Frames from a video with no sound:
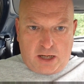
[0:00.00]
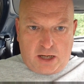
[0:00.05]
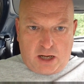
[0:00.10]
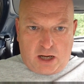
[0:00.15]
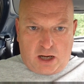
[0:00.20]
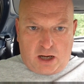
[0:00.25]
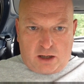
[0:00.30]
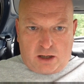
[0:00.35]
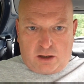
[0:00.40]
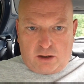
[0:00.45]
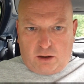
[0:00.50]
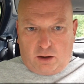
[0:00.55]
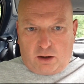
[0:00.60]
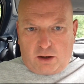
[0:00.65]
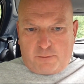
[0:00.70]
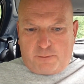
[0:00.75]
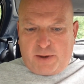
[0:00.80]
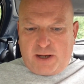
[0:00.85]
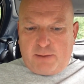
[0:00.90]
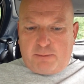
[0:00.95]
Now, a
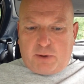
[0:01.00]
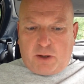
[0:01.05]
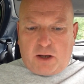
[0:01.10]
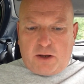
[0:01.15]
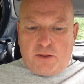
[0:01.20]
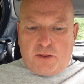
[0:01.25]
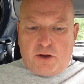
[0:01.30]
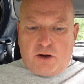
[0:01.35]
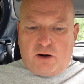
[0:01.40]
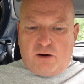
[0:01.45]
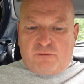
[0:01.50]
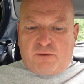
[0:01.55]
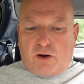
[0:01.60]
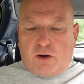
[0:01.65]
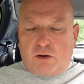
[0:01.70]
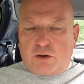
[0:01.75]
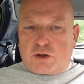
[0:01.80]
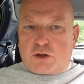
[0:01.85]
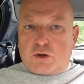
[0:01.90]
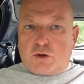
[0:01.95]
lot of people out there have
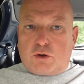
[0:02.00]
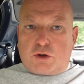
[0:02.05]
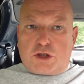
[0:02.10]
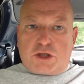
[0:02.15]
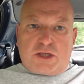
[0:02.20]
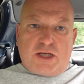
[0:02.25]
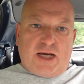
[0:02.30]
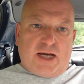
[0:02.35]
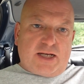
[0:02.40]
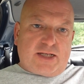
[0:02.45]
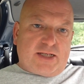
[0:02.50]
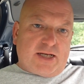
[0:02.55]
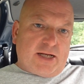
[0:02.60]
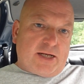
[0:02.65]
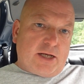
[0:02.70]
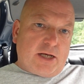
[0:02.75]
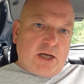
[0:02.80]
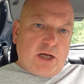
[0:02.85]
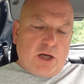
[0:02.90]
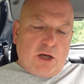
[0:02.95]
also
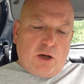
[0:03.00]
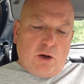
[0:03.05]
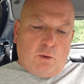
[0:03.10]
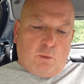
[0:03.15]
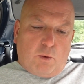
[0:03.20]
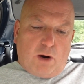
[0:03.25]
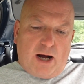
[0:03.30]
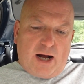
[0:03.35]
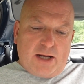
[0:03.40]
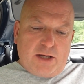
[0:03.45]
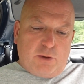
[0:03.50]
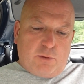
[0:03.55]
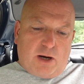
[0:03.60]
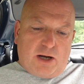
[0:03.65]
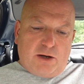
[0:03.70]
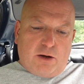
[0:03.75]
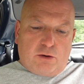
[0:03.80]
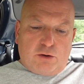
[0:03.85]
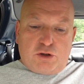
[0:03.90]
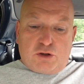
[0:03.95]
stated, why do
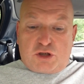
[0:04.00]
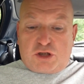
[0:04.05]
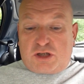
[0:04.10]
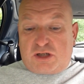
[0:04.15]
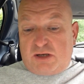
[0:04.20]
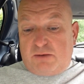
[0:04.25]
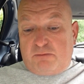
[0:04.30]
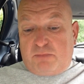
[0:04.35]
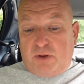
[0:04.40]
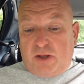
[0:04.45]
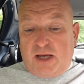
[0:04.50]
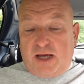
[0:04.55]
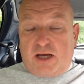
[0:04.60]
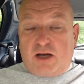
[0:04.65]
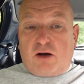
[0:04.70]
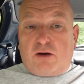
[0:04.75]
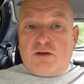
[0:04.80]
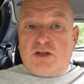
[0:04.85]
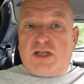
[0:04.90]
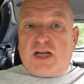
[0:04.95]
I not just simply
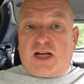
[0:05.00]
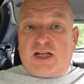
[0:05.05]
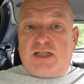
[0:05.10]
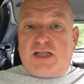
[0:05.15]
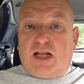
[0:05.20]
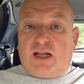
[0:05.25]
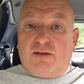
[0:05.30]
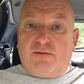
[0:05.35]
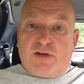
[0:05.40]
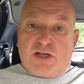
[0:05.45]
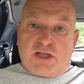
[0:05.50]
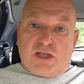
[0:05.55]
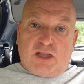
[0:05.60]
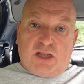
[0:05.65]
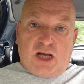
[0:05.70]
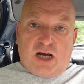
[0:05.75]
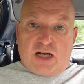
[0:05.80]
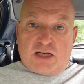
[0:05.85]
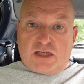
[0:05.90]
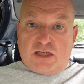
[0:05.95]
contact
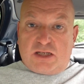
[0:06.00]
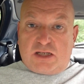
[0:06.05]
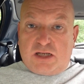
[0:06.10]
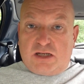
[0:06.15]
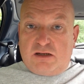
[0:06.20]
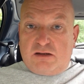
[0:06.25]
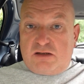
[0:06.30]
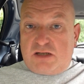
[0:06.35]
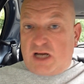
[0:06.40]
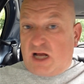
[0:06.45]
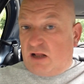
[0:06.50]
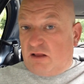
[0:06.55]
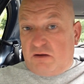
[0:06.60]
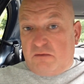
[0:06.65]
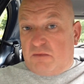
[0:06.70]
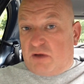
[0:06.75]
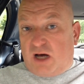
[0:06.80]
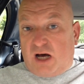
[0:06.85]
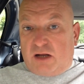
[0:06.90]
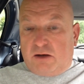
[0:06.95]
television licensing and tell
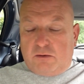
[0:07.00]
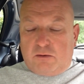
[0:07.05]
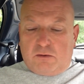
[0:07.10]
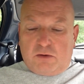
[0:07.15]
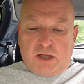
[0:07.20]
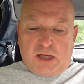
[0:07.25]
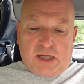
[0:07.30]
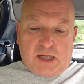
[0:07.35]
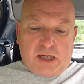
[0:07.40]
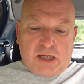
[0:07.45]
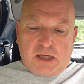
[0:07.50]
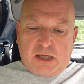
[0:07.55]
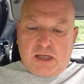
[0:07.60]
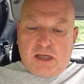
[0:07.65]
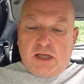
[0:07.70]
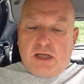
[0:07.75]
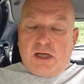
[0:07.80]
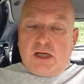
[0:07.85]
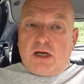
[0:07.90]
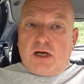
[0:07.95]
them that I don't need
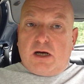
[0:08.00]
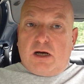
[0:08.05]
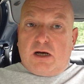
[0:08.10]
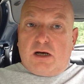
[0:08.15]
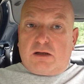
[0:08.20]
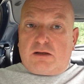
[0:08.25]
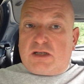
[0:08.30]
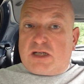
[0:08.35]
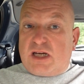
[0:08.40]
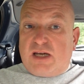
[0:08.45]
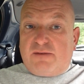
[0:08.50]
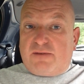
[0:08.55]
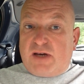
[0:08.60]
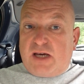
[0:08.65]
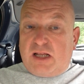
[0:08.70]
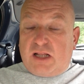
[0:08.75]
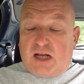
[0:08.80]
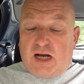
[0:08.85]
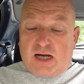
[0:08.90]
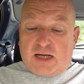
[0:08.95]
a
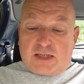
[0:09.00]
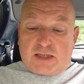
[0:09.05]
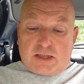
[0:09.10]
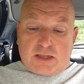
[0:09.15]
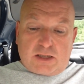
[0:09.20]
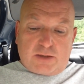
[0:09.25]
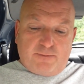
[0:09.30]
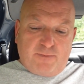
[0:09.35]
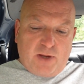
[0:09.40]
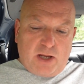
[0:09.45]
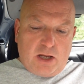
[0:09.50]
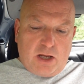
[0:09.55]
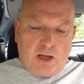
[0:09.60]
TV license?